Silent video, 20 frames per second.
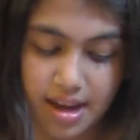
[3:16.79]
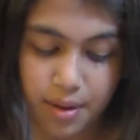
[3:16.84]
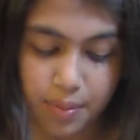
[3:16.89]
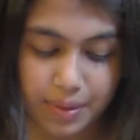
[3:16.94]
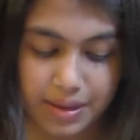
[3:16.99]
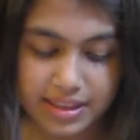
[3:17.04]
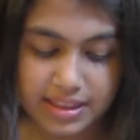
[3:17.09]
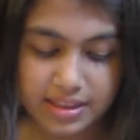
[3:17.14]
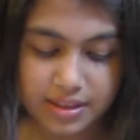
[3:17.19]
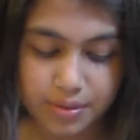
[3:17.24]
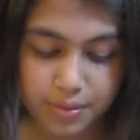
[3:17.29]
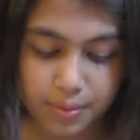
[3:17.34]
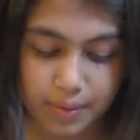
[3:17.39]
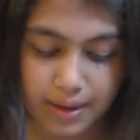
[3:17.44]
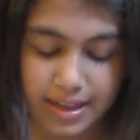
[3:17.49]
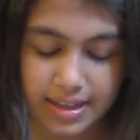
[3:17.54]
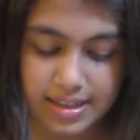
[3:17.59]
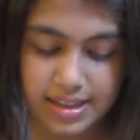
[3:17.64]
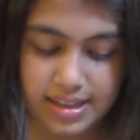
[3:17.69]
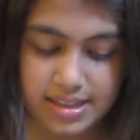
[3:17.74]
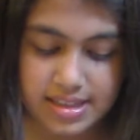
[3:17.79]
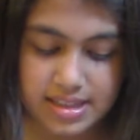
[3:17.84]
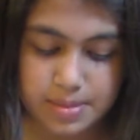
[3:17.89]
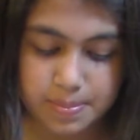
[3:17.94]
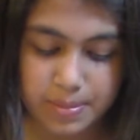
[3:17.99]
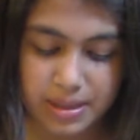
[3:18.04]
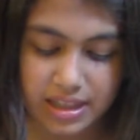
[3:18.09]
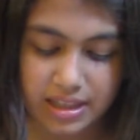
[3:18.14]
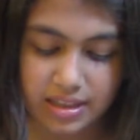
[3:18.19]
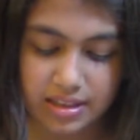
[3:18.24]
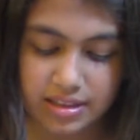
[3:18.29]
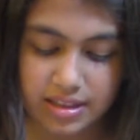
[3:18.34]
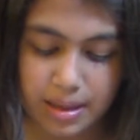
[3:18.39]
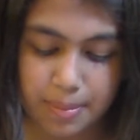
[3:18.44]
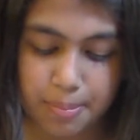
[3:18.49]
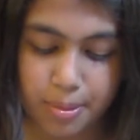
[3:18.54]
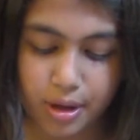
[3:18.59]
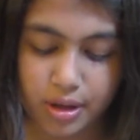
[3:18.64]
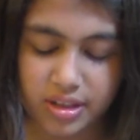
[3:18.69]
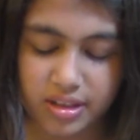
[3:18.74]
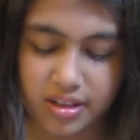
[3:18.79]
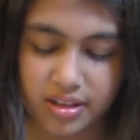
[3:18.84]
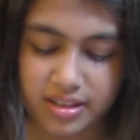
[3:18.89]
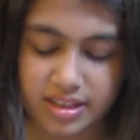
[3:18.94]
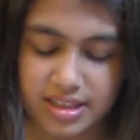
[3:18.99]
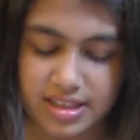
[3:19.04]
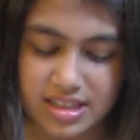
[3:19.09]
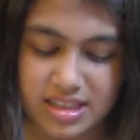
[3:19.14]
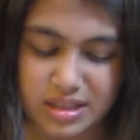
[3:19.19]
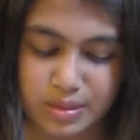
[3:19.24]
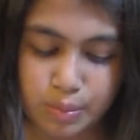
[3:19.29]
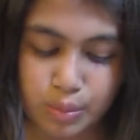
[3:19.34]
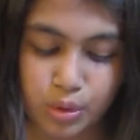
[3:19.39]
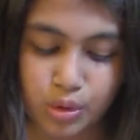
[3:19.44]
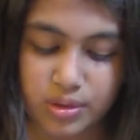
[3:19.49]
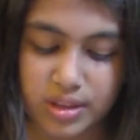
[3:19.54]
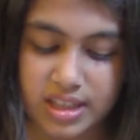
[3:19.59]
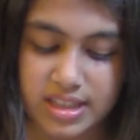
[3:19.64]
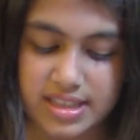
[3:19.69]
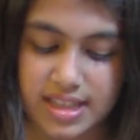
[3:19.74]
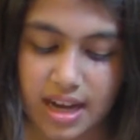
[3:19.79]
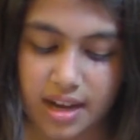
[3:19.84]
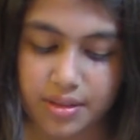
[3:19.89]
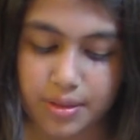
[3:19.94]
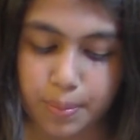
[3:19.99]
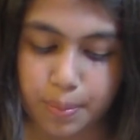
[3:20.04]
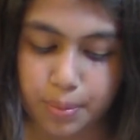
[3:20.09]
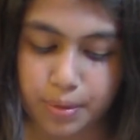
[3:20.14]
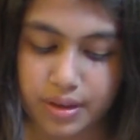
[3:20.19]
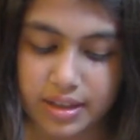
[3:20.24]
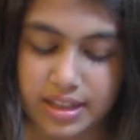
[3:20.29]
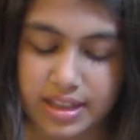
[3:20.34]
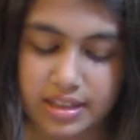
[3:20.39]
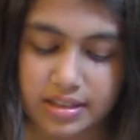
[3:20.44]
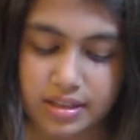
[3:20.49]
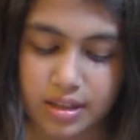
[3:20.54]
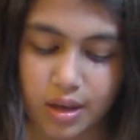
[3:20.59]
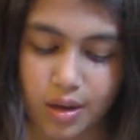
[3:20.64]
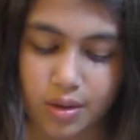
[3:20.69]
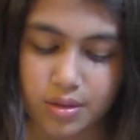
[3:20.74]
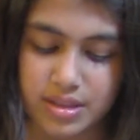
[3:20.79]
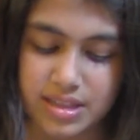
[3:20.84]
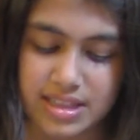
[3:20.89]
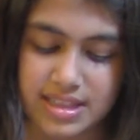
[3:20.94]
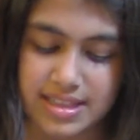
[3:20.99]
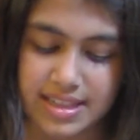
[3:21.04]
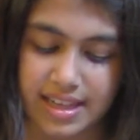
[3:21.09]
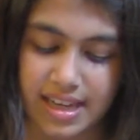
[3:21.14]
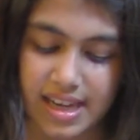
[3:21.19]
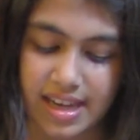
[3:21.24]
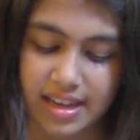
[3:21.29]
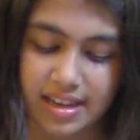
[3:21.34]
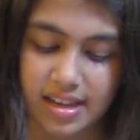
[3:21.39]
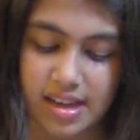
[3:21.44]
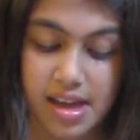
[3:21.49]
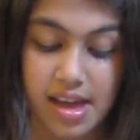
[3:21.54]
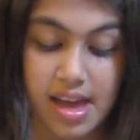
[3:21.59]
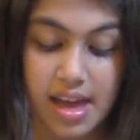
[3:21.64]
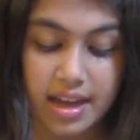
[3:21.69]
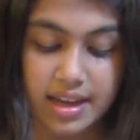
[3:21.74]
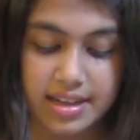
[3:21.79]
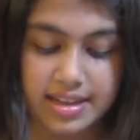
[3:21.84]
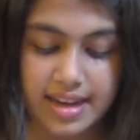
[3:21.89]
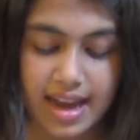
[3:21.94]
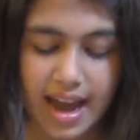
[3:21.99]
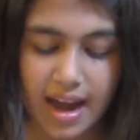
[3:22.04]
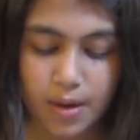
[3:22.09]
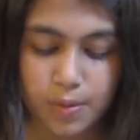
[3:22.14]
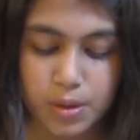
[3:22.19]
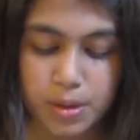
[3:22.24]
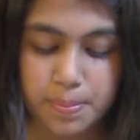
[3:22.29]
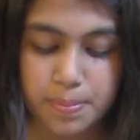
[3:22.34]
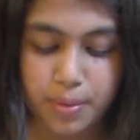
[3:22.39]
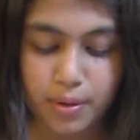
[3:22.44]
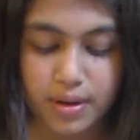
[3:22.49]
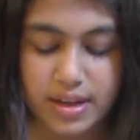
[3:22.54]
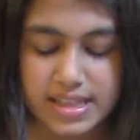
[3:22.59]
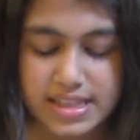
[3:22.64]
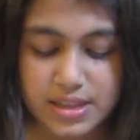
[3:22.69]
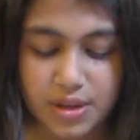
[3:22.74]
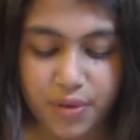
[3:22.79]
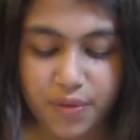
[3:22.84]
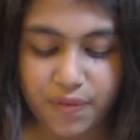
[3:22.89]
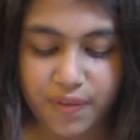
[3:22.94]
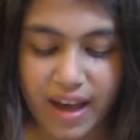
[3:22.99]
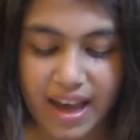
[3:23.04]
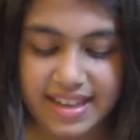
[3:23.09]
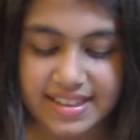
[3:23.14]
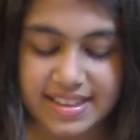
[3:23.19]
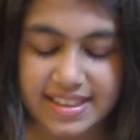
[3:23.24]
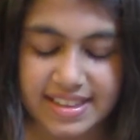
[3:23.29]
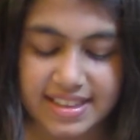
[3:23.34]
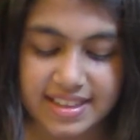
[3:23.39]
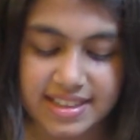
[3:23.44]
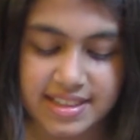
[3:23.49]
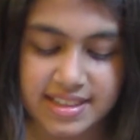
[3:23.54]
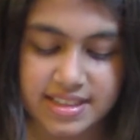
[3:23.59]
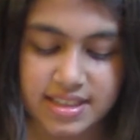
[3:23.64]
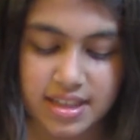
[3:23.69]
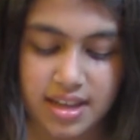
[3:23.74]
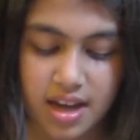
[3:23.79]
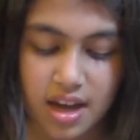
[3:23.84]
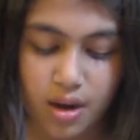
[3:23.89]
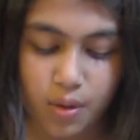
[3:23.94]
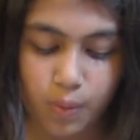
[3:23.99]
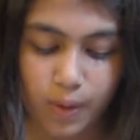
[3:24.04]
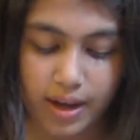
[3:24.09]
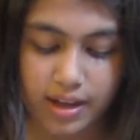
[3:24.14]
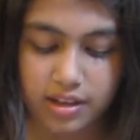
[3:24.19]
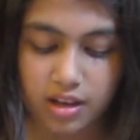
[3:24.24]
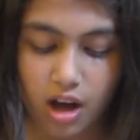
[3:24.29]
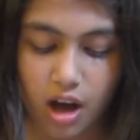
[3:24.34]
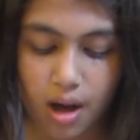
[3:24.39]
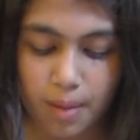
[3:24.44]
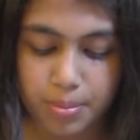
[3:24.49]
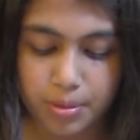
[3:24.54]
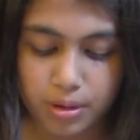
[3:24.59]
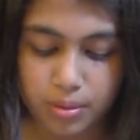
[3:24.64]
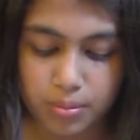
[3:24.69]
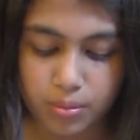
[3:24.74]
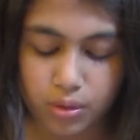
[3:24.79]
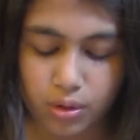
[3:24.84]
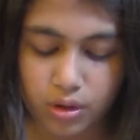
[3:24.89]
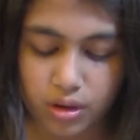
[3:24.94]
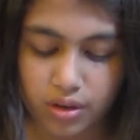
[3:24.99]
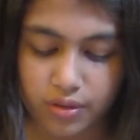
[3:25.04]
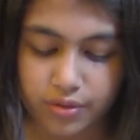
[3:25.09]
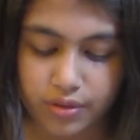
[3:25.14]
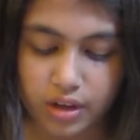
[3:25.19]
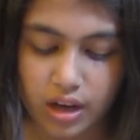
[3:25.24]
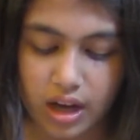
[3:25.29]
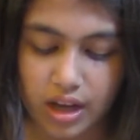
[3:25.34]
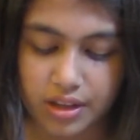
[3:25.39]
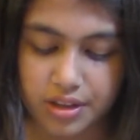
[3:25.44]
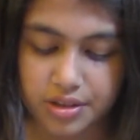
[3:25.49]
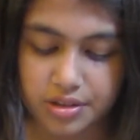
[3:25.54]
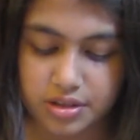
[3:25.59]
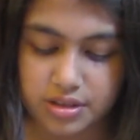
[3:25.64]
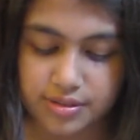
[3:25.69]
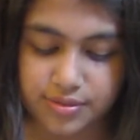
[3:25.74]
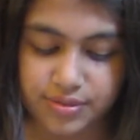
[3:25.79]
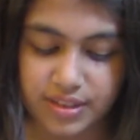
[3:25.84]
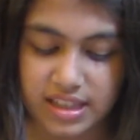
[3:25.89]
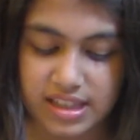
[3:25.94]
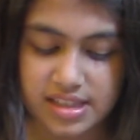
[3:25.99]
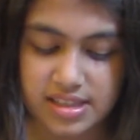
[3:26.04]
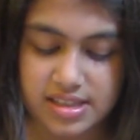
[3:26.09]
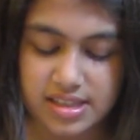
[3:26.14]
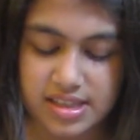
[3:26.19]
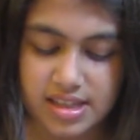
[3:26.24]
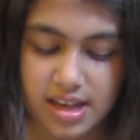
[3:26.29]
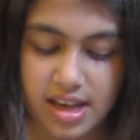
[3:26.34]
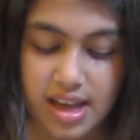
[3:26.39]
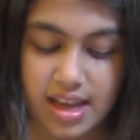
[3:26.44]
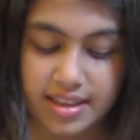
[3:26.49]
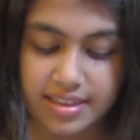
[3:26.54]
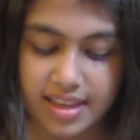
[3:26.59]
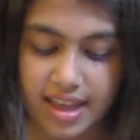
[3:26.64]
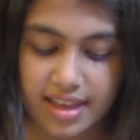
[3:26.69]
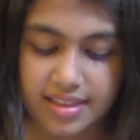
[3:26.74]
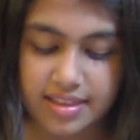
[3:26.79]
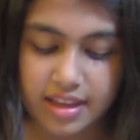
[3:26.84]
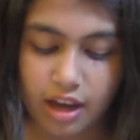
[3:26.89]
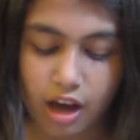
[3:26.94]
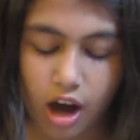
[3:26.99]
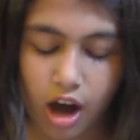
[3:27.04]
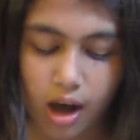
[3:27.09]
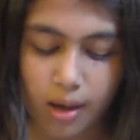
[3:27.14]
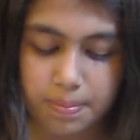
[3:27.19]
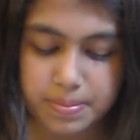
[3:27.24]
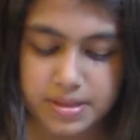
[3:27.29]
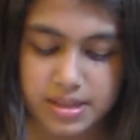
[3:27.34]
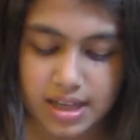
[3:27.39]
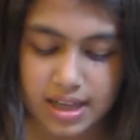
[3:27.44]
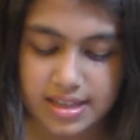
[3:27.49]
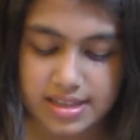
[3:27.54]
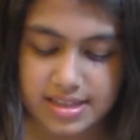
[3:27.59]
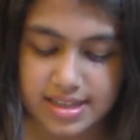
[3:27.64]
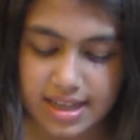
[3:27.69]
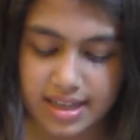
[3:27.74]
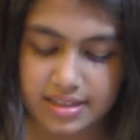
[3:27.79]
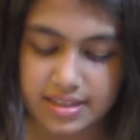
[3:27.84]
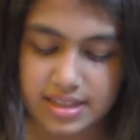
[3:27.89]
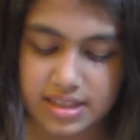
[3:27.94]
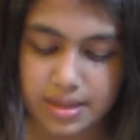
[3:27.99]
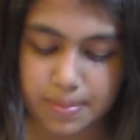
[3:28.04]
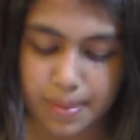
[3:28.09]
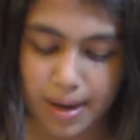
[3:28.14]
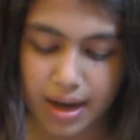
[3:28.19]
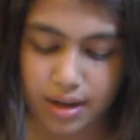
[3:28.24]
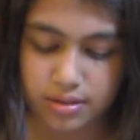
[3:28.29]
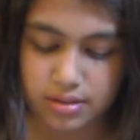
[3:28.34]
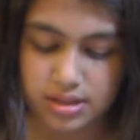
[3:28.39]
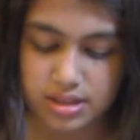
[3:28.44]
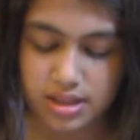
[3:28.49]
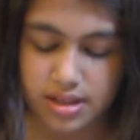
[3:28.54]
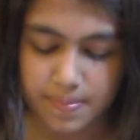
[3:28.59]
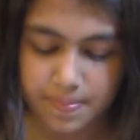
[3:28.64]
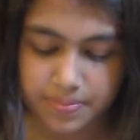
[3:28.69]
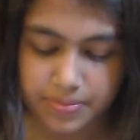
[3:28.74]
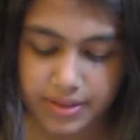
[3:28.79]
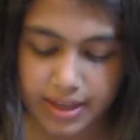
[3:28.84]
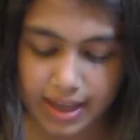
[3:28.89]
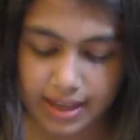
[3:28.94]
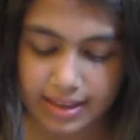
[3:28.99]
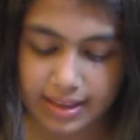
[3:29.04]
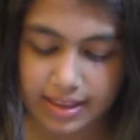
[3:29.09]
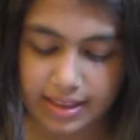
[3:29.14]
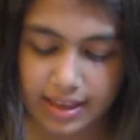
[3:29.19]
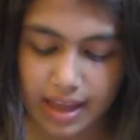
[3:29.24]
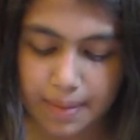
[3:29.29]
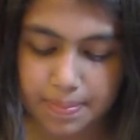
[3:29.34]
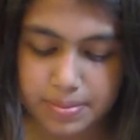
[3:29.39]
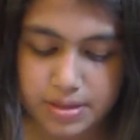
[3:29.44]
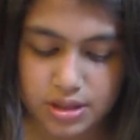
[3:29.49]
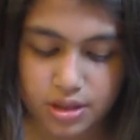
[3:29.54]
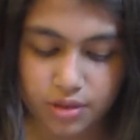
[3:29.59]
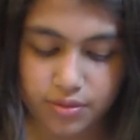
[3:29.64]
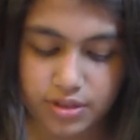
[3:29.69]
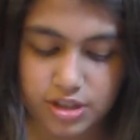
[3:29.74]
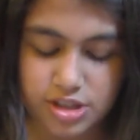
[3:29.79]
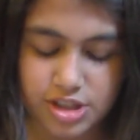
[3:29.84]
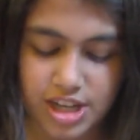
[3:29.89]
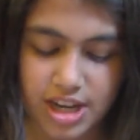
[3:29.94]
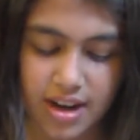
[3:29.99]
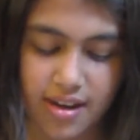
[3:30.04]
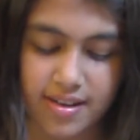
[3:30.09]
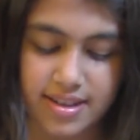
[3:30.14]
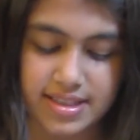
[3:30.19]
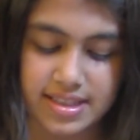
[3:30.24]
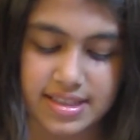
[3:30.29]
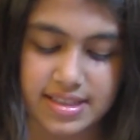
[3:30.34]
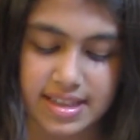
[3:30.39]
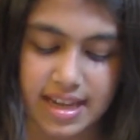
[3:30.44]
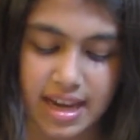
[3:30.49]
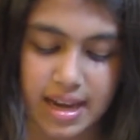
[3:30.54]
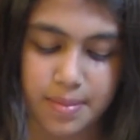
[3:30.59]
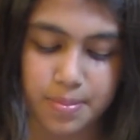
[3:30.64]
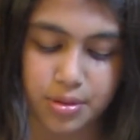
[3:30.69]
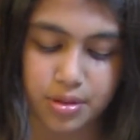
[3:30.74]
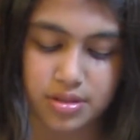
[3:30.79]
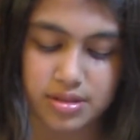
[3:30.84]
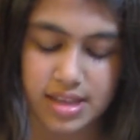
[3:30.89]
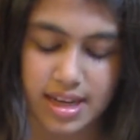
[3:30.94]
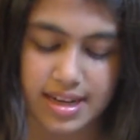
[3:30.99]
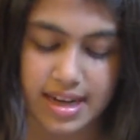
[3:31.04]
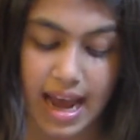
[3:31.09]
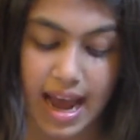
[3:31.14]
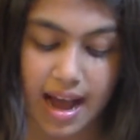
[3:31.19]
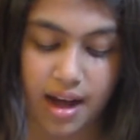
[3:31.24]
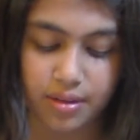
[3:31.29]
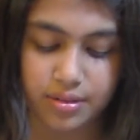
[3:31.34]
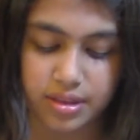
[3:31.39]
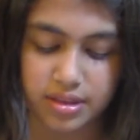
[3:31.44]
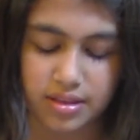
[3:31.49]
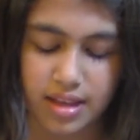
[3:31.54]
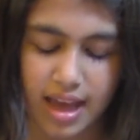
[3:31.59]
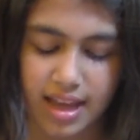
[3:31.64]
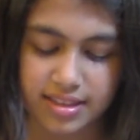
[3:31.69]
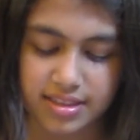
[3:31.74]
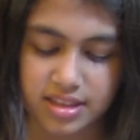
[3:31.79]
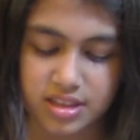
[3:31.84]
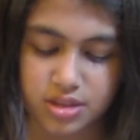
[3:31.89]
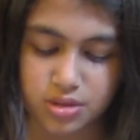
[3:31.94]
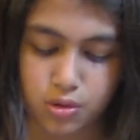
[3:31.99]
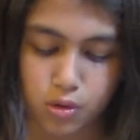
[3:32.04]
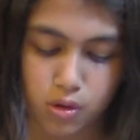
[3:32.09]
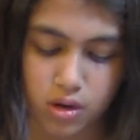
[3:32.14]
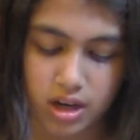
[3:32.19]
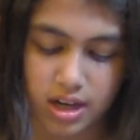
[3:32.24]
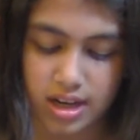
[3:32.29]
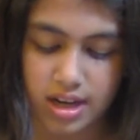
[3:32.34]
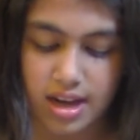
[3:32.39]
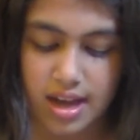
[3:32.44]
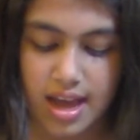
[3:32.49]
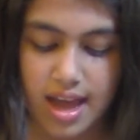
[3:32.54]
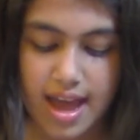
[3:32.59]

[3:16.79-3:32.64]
With the greatest speed they put on and smoothed down the pretty clothes, singing, "Now we're boys so fine and neat, why cobble more for others' feet?" Then they hopped and danced about, and leapt over chairs and tables and out at the door.